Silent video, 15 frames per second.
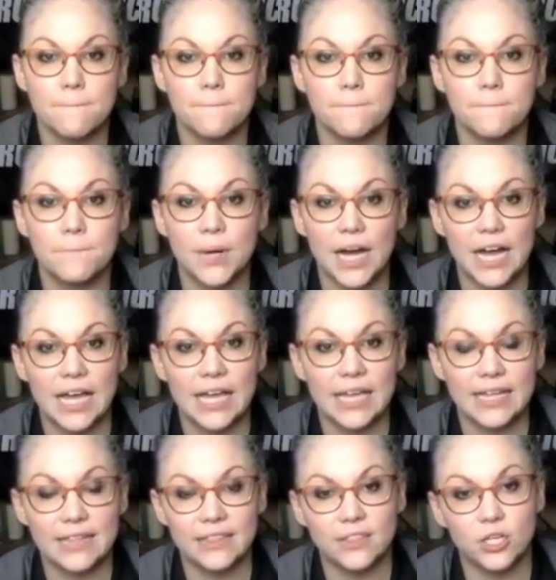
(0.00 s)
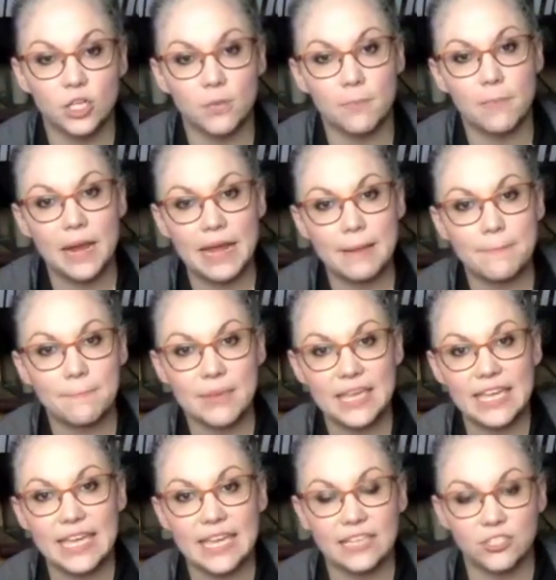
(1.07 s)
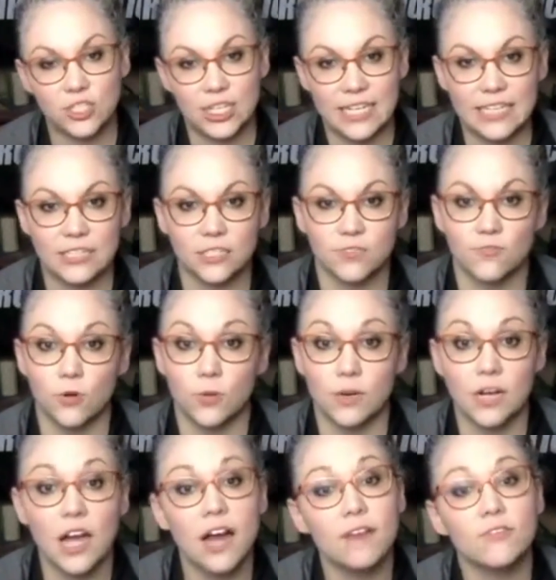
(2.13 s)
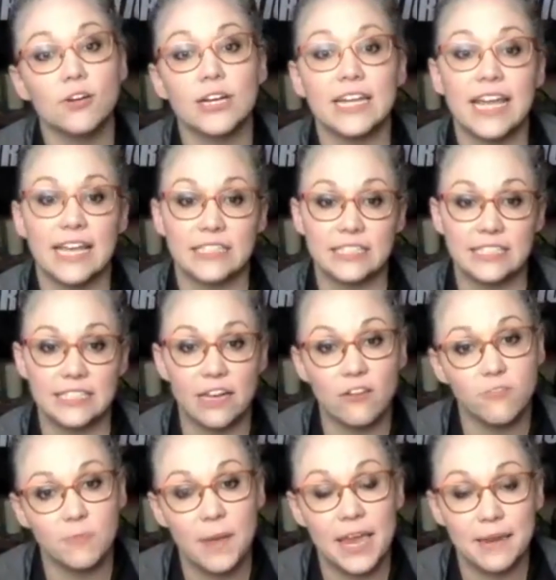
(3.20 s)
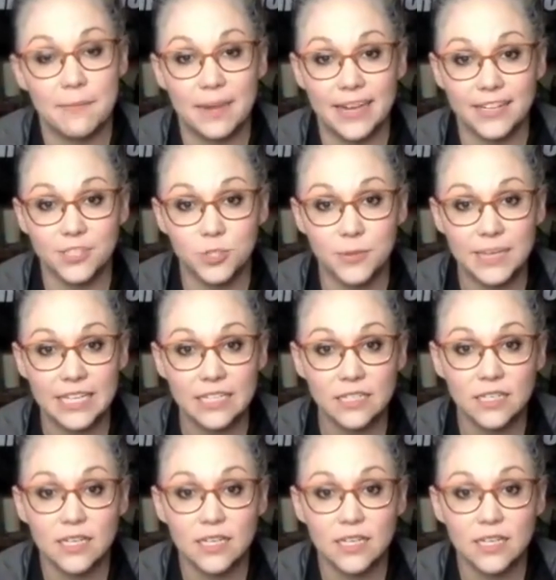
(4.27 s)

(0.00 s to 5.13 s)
but there might be a chance for recovery and self-pain management.